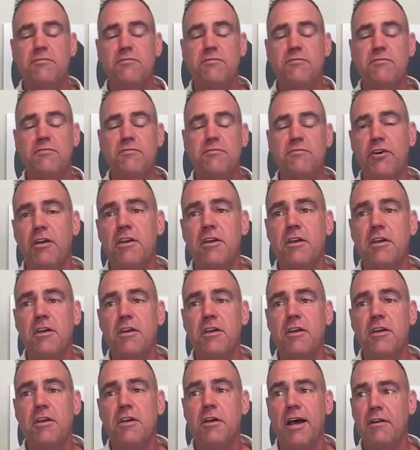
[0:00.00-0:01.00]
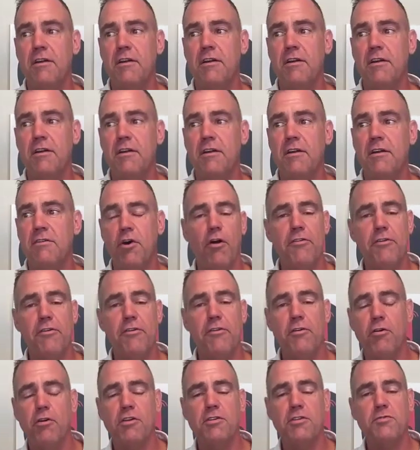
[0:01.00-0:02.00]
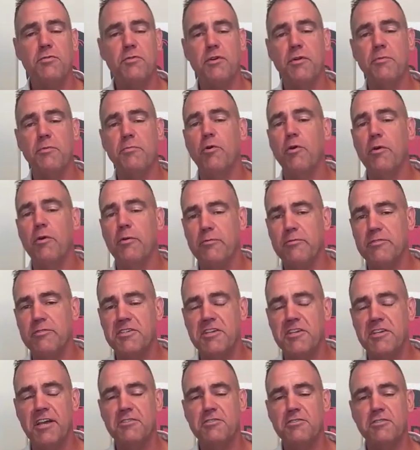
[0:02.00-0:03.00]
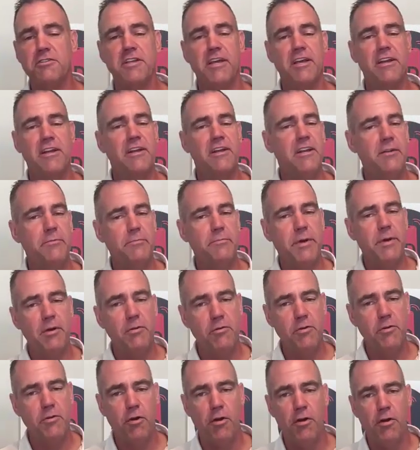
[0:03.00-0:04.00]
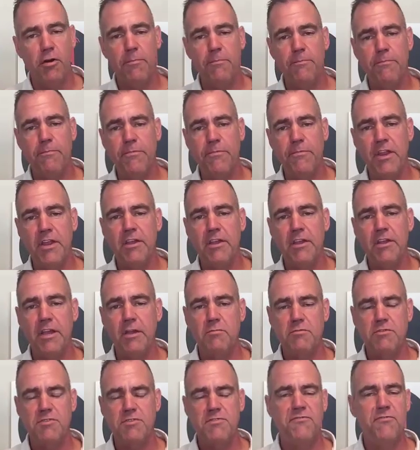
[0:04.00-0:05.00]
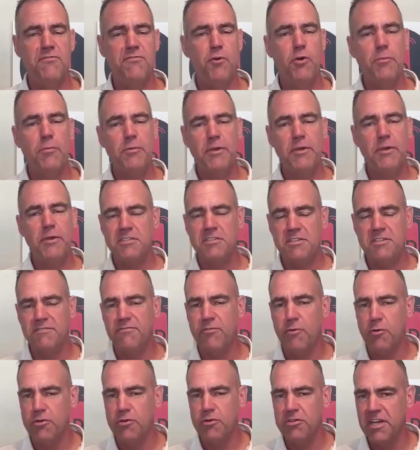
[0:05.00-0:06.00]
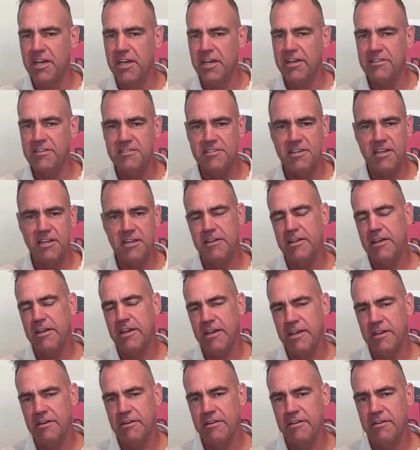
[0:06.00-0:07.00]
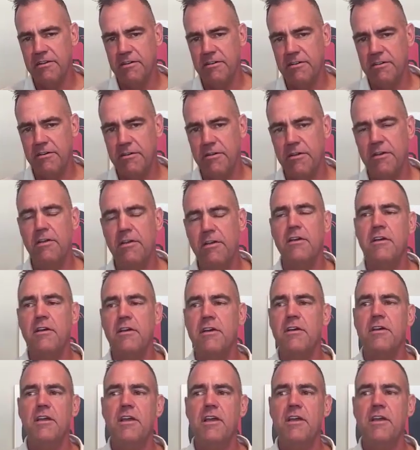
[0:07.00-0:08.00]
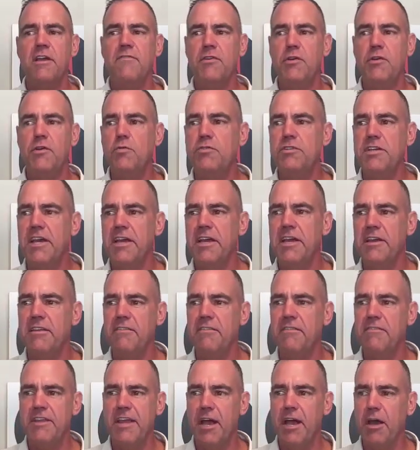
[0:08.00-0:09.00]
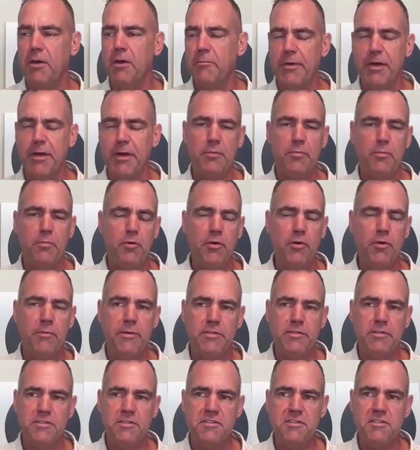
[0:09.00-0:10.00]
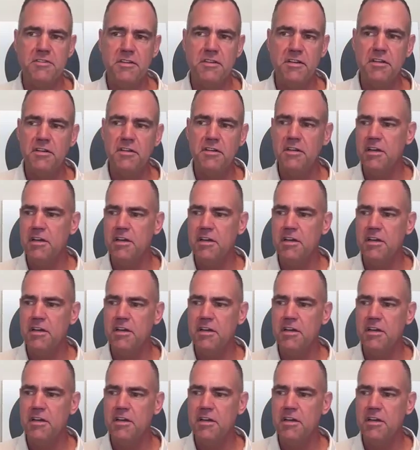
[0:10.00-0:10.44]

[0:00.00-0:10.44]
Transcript: first of all, out of all the calls where an appointment was scheduled on an inbound call, it was 4 minutes and 4 seconds end to end. If you take the outbound appointments,